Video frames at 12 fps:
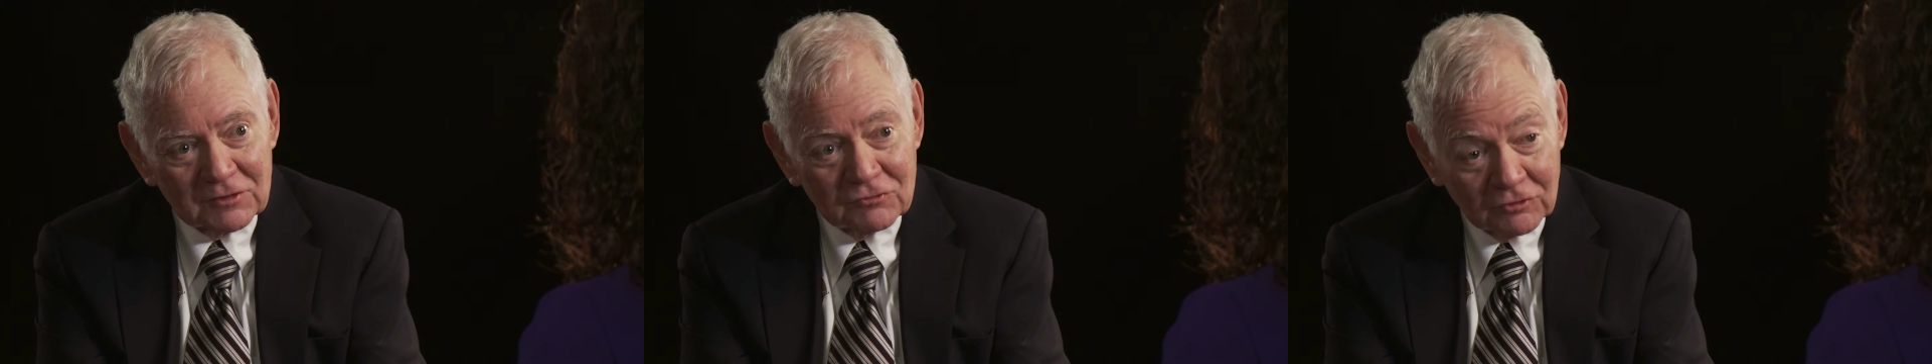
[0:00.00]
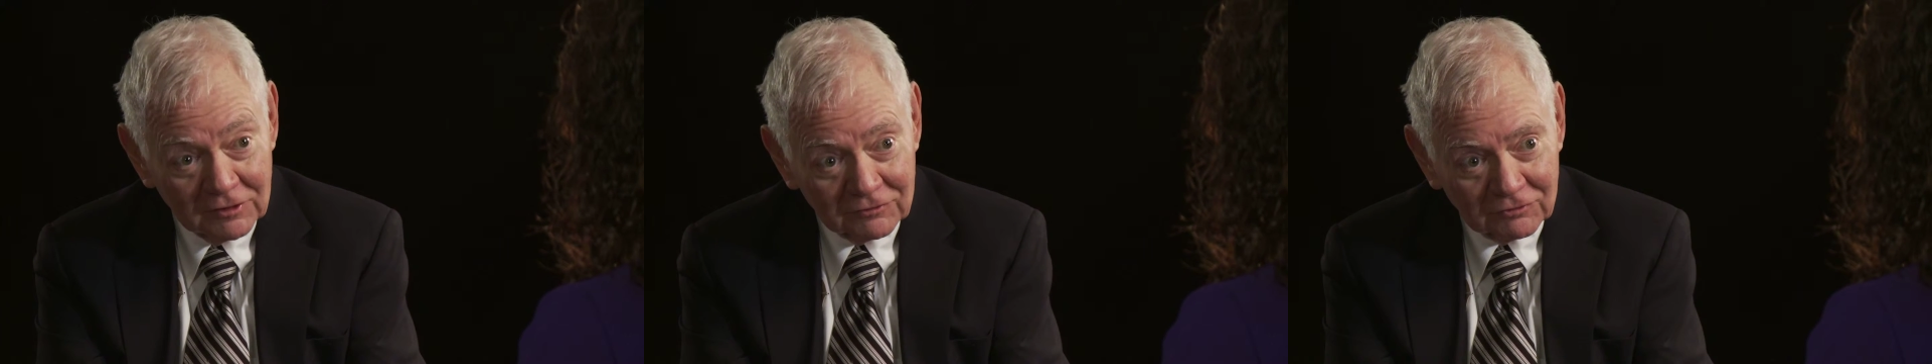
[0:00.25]

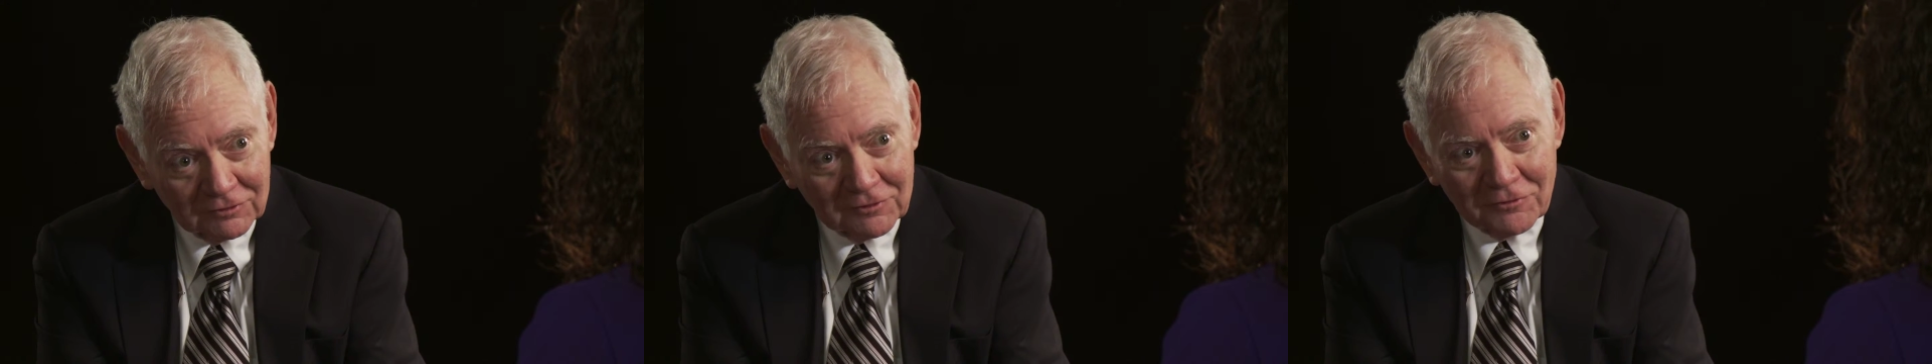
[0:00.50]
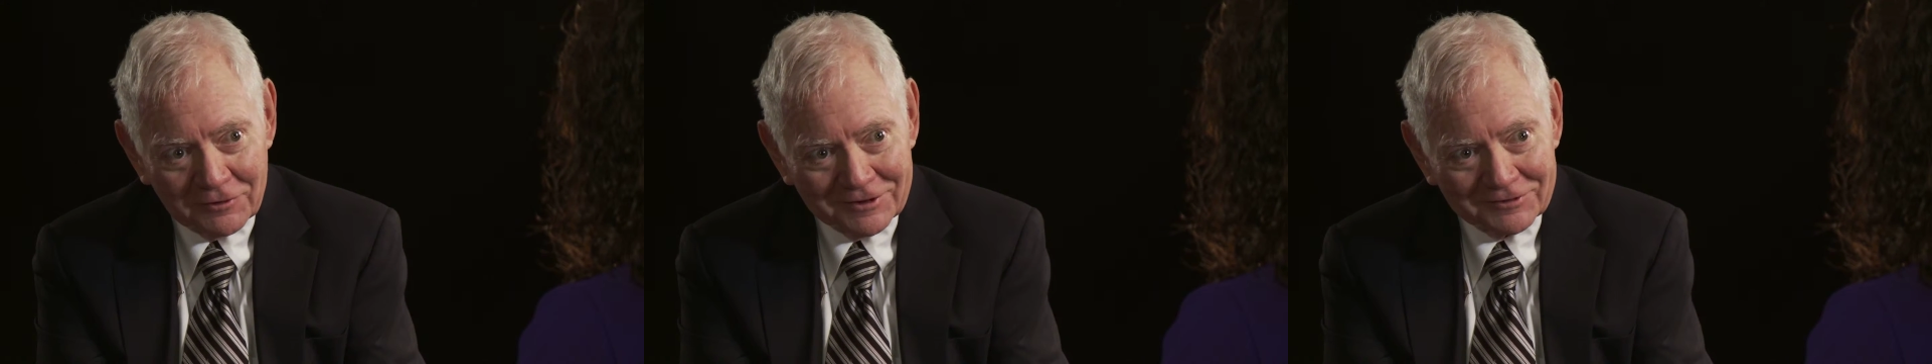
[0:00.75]
judicial
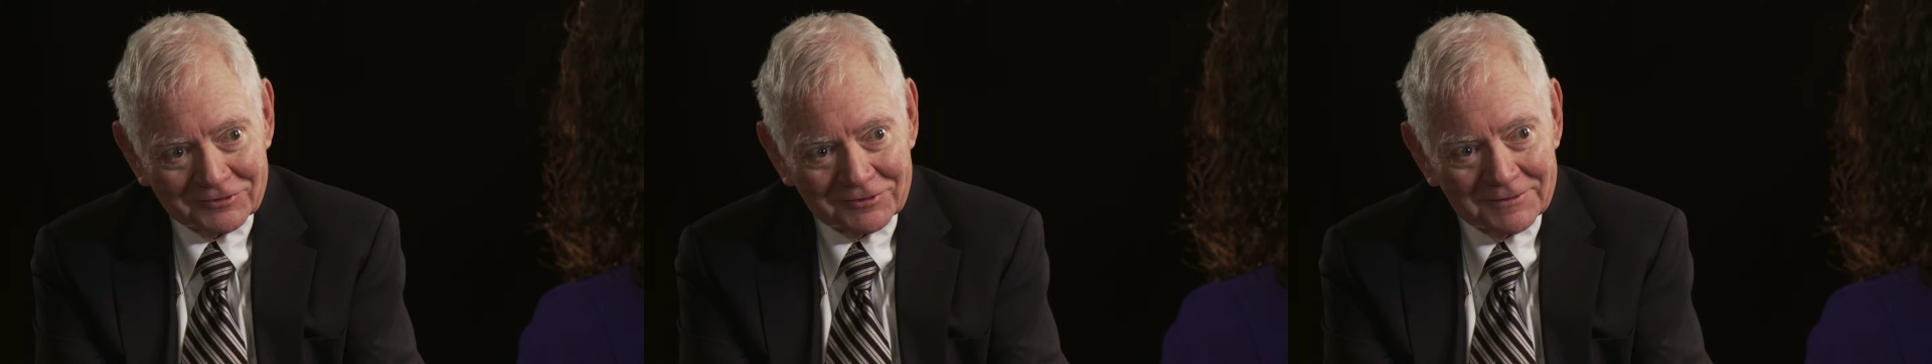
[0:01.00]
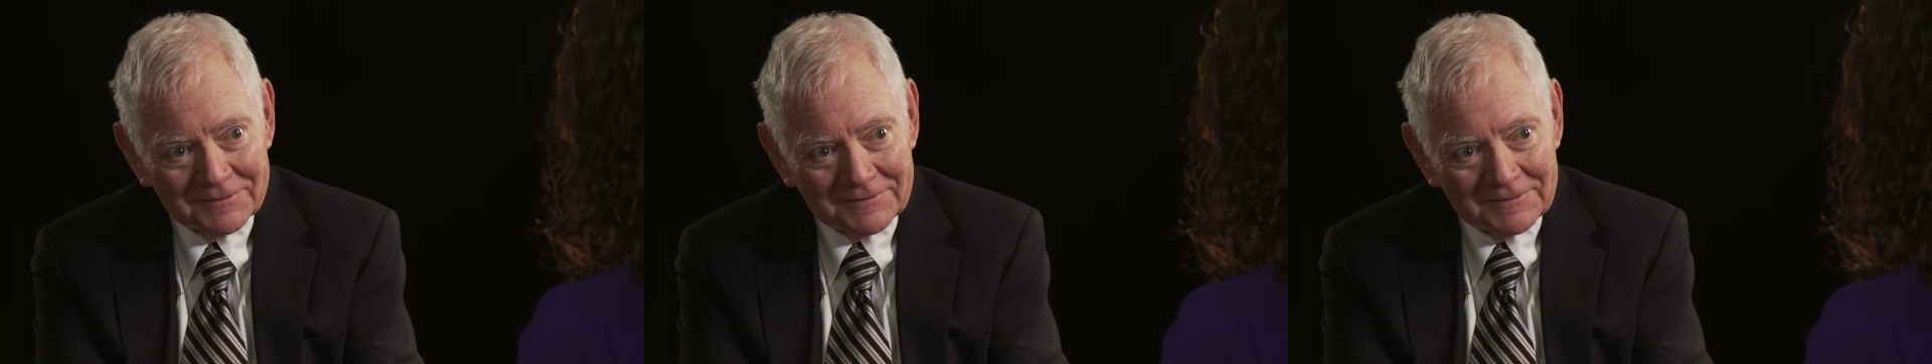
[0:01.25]
careers
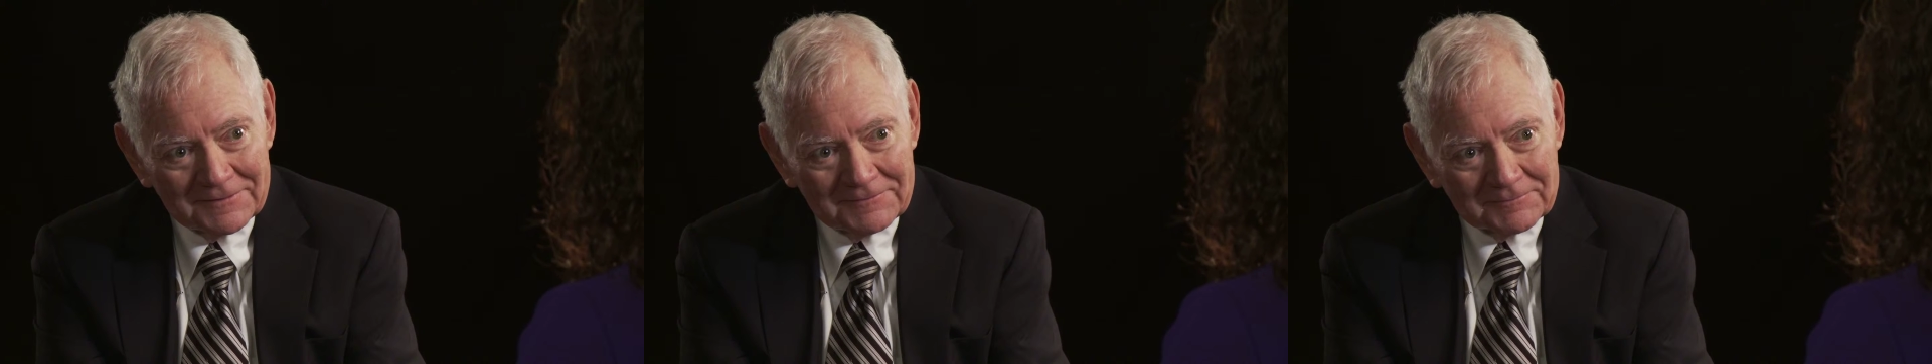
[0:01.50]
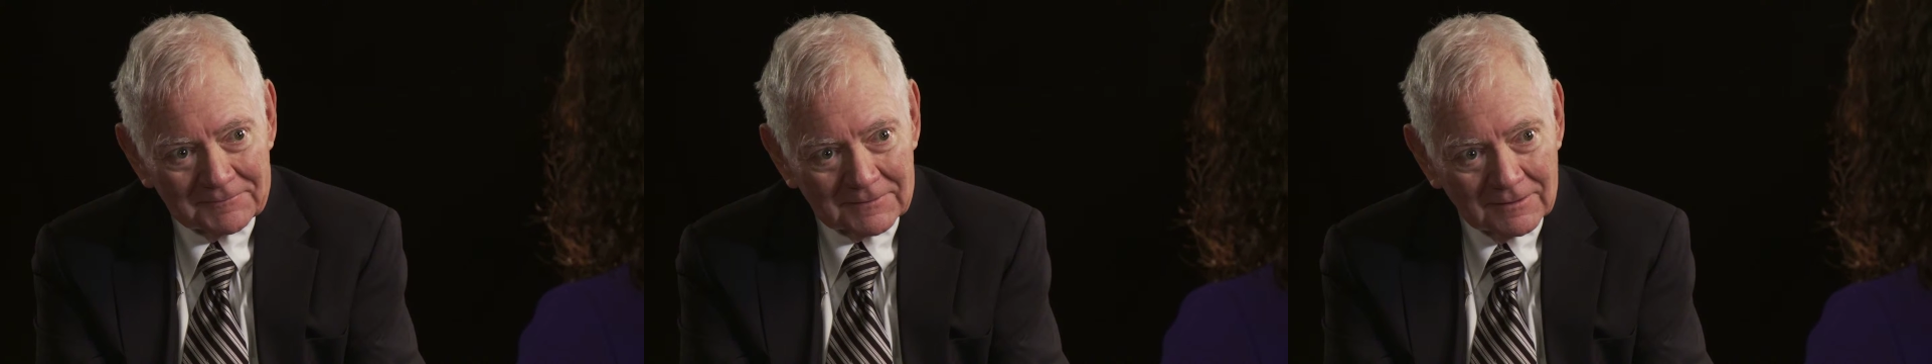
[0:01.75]

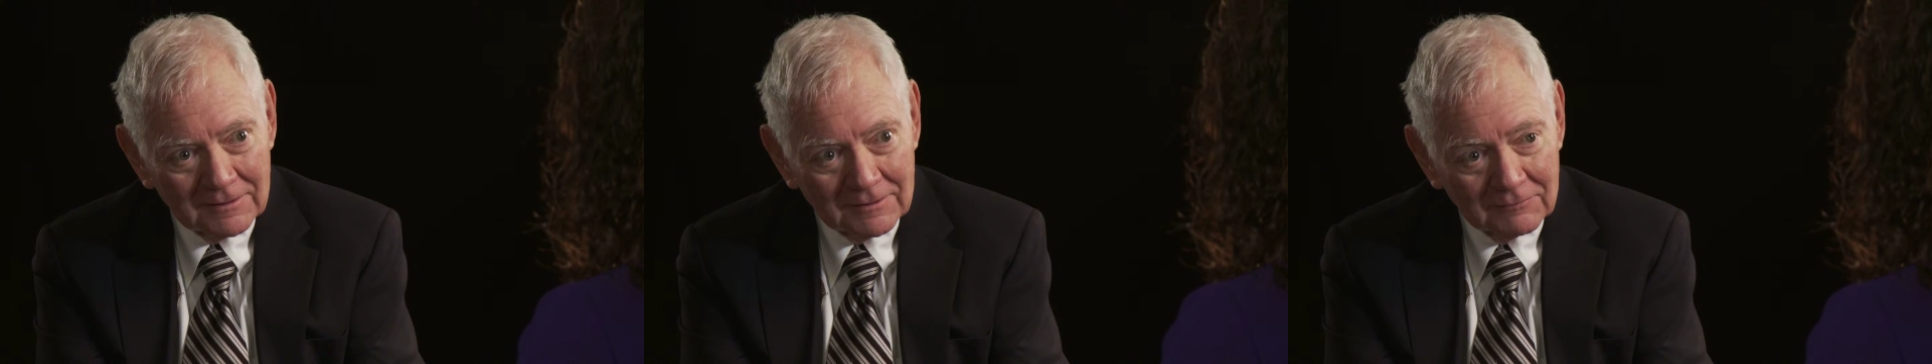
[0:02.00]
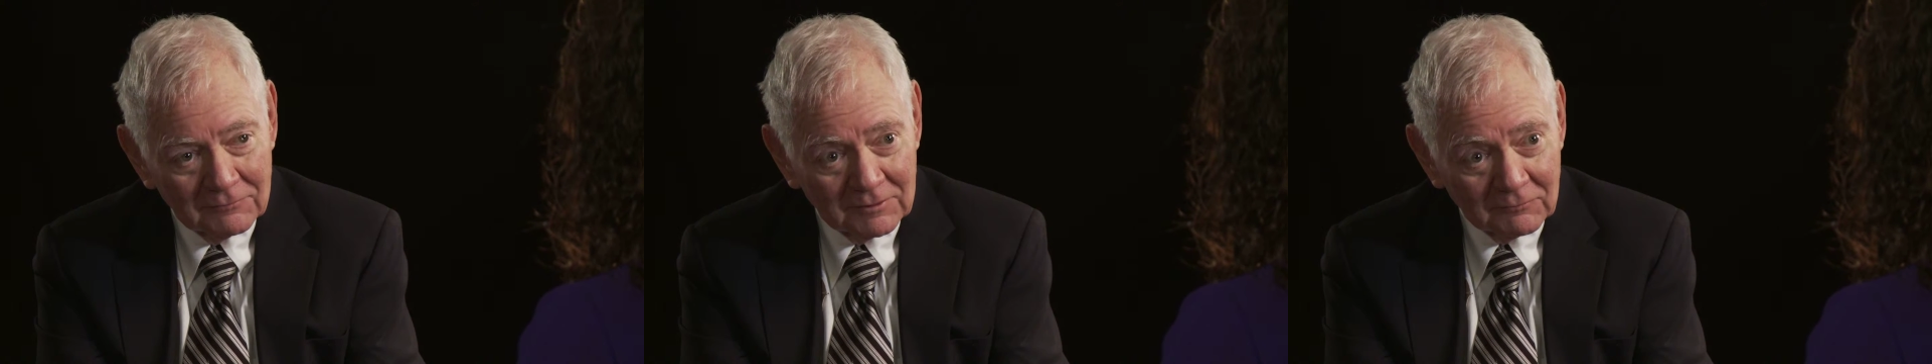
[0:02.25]

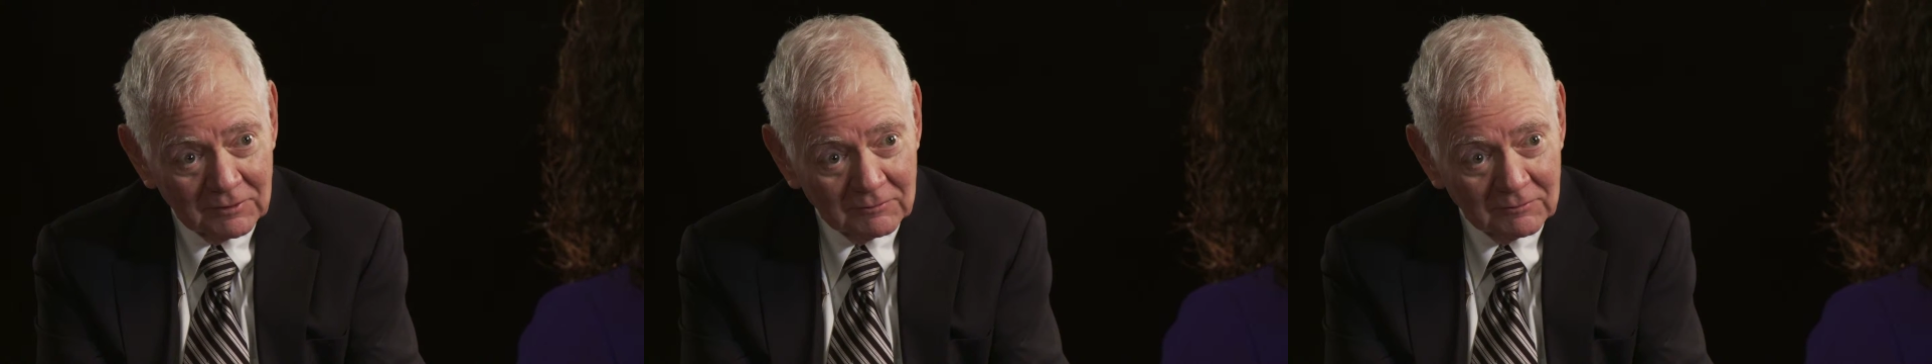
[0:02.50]
when